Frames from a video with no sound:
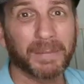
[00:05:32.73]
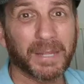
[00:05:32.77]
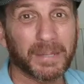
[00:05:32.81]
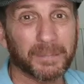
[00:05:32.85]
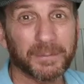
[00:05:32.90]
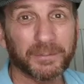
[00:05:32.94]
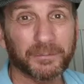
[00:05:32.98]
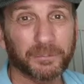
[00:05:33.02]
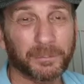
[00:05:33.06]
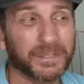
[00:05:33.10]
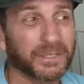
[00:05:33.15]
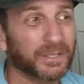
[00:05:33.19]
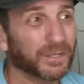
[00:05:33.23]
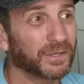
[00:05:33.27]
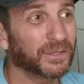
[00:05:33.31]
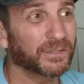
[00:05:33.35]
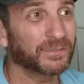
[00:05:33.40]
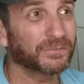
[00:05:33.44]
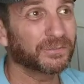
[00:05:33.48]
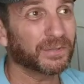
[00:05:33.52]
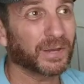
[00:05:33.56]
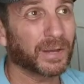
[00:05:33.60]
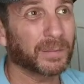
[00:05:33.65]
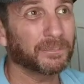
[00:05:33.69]
Maybe it's
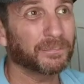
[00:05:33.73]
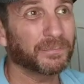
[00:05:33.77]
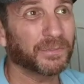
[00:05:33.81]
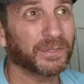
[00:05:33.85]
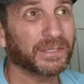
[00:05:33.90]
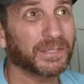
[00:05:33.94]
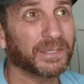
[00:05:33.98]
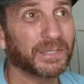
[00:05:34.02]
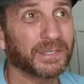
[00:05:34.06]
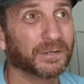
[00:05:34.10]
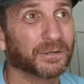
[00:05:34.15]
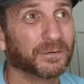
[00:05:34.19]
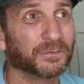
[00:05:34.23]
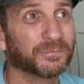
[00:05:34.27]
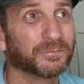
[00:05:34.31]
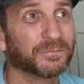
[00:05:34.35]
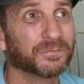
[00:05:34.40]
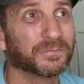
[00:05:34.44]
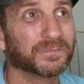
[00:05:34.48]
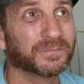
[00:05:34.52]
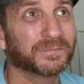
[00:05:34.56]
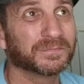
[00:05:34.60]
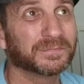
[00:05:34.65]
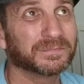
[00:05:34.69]
because I'm thinking
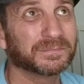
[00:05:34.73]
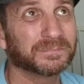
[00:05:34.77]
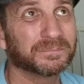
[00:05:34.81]
of